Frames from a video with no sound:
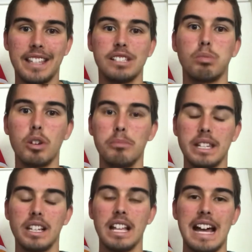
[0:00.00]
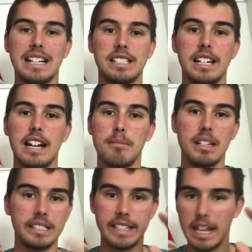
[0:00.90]
this will be the last time.
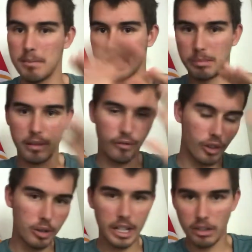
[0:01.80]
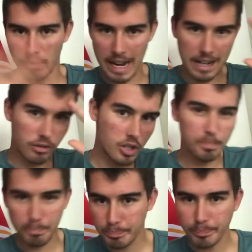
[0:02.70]
His name has been floating around
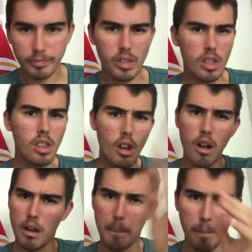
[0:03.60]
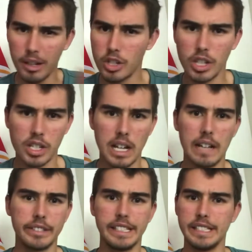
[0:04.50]
a bunch this
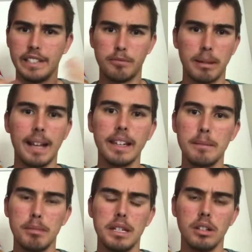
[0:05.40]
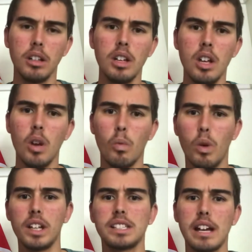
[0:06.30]
offseason. If Bradley Beal
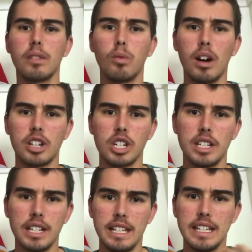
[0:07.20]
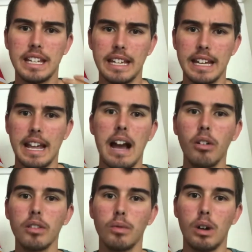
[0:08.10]
wants out of Washington, he can get
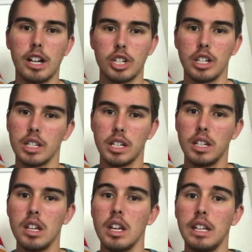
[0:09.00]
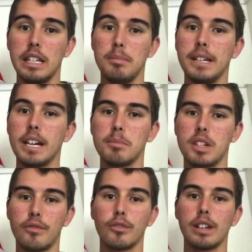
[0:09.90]
out of Washington. He becomes a
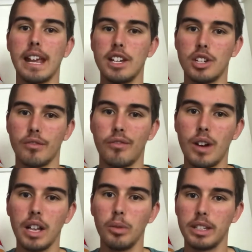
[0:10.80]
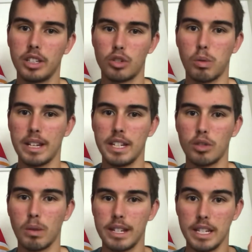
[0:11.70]
free agent following the
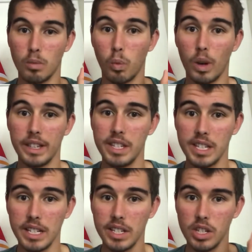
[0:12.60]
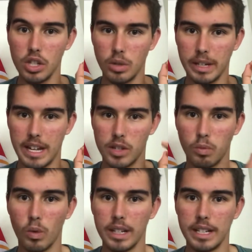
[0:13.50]
2021 season, so he has
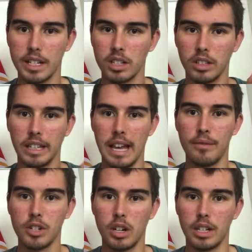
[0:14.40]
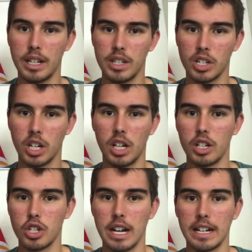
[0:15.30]
1 year left on his
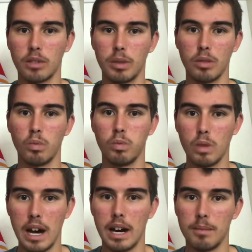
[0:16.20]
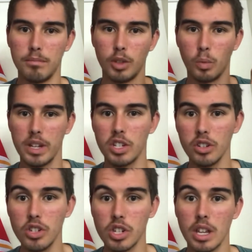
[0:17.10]
contract with the
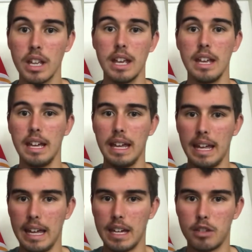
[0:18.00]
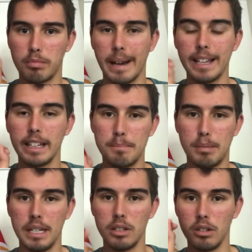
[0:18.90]
Wizards. And Bradley
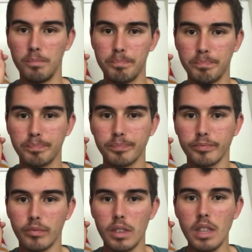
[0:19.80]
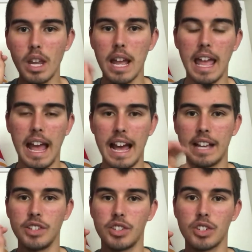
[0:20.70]
Beal
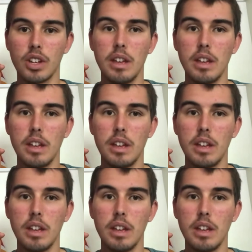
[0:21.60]
has